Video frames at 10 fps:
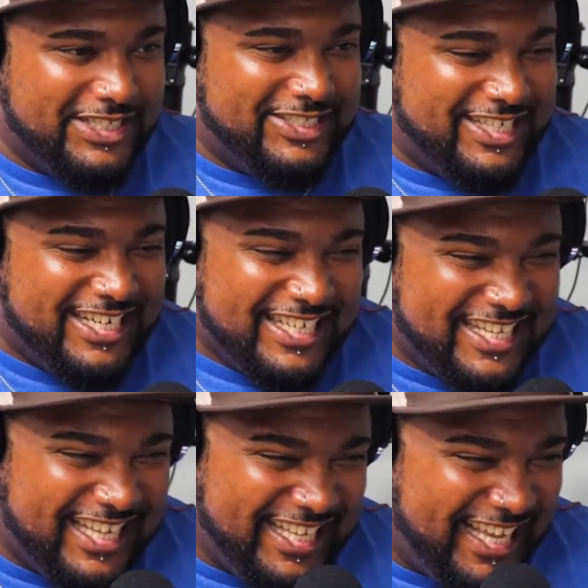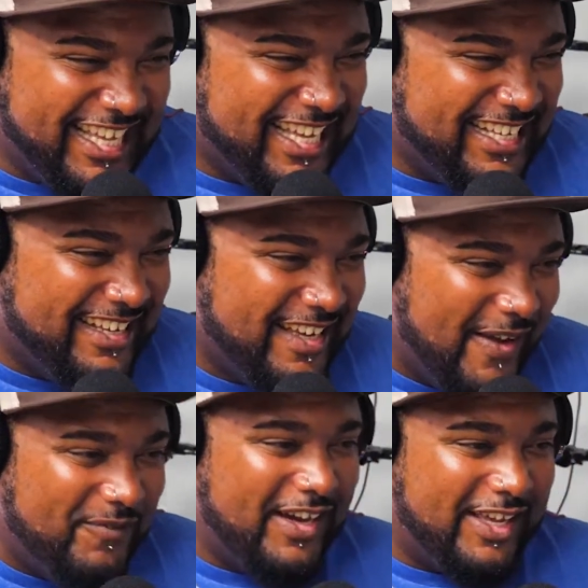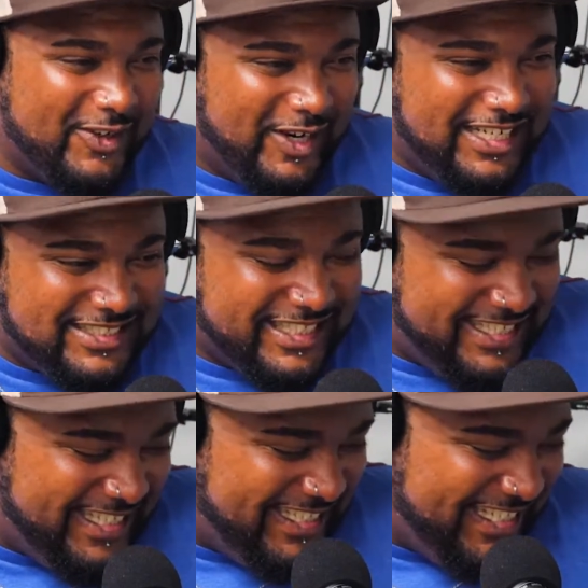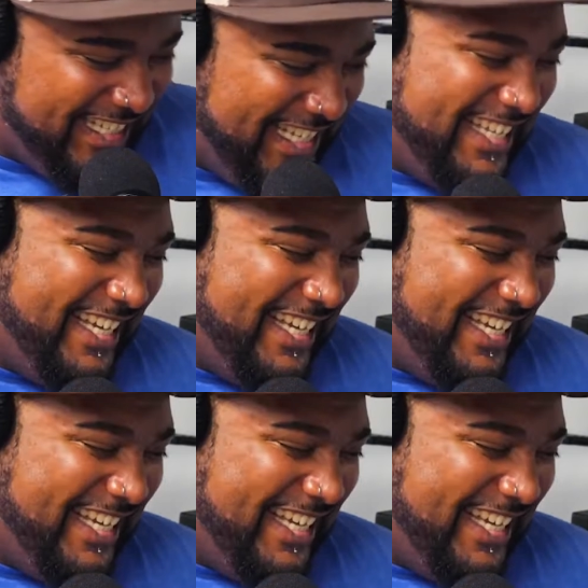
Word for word: this shit. Fucking crazy. Yeah.